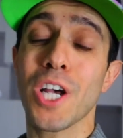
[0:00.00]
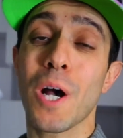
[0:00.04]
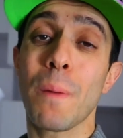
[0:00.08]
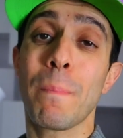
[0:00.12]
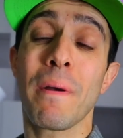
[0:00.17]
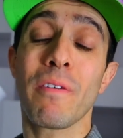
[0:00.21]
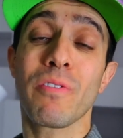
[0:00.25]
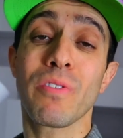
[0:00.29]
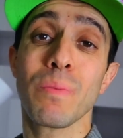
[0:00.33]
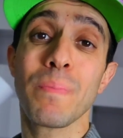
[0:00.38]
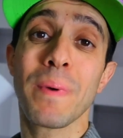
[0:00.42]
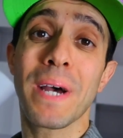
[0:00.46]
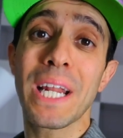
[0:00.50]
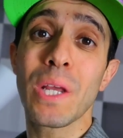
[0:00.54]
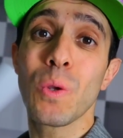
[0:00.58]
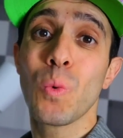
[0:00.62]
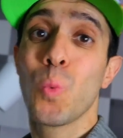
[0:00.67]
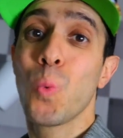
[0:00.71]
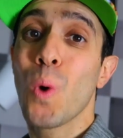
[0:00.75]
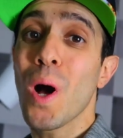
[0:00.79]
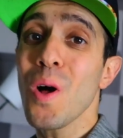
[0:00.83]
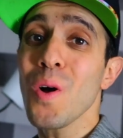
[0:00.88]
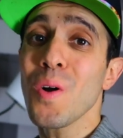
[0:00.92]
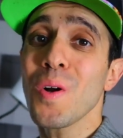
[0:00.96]
up, everybody?
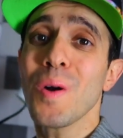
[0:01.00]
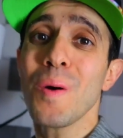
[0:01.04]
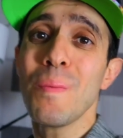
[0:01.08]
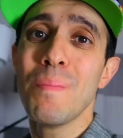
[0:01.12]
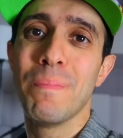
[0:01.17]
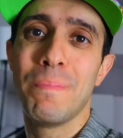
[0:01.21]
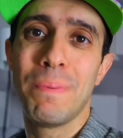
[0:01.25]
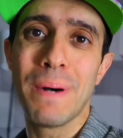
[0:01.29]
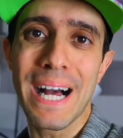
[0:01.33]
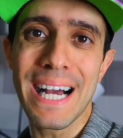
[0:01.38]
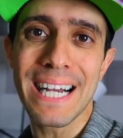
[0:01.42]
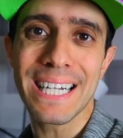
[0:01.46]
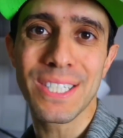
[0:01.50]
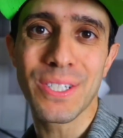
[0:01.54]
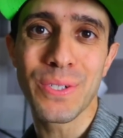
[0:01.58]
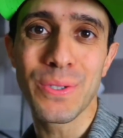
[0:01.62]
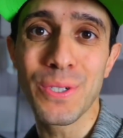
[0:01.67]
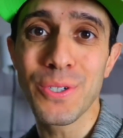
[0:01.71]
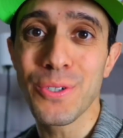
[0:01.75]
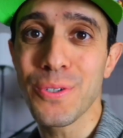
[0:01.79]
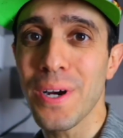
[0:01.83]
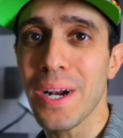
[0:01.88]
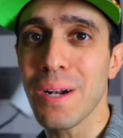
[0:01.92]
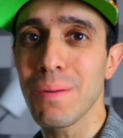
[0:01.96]
Welcome back to
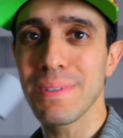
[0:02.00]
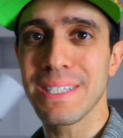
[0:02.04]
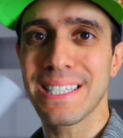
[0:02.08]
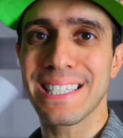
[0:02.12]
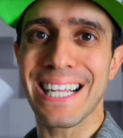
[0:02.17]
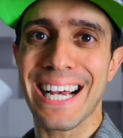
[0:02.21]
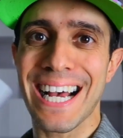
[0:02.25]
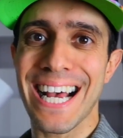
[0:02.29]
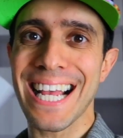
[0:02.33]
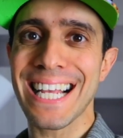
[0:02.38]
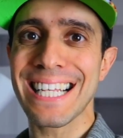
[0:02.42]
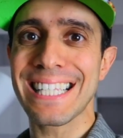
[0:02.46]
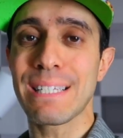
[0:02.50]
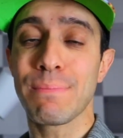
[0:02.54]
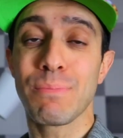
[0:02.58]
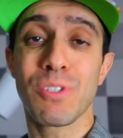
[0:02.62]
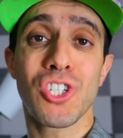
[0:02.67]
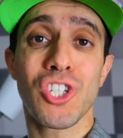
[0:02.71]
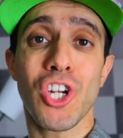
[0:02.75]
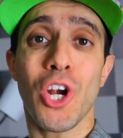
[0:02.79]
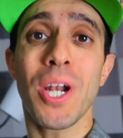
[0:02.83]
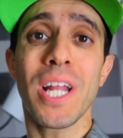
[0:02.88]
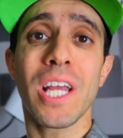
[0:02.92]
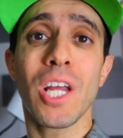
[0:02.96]
Incredible Science. I'm
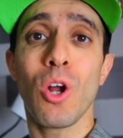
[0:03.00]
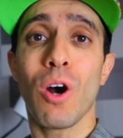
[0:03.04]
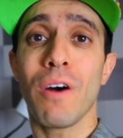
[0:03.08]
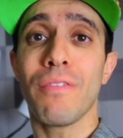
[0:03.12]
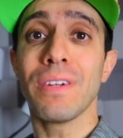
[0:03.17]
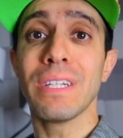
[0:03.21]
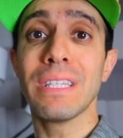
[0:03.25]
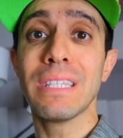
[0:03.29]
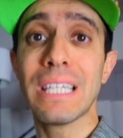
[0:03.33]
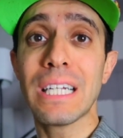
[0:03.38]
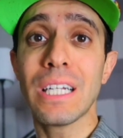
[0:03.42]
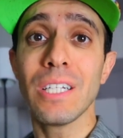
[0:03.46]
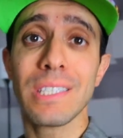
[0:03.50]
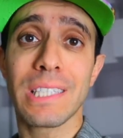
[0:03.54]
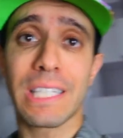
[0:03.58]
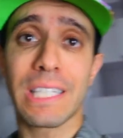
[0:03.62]
starting it off a little